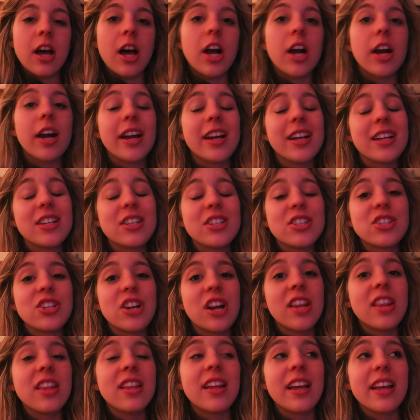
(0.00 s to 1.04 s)
Alright,
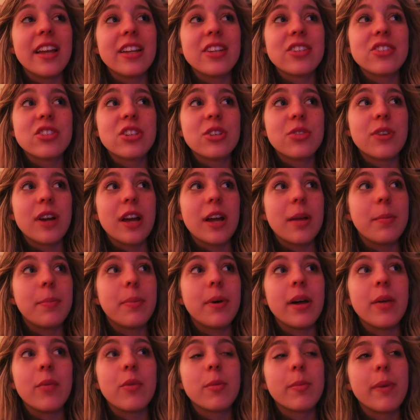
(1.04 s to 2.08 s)
sorry the lighting's so red,
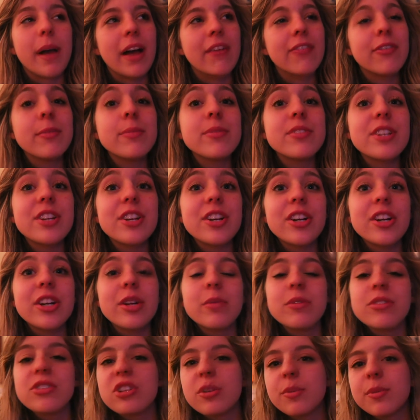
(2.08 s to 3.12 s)
but we're back from dinner. It
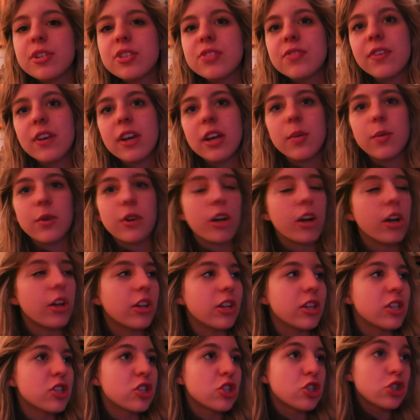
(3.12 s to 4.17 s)
was so much fun. We're
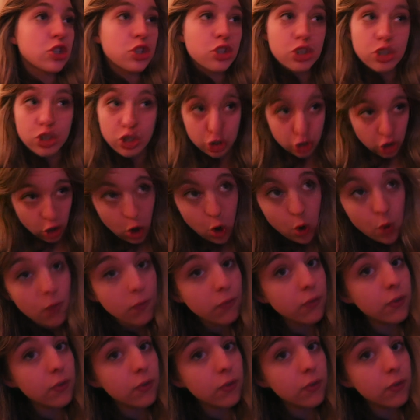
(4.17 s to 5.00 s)
all so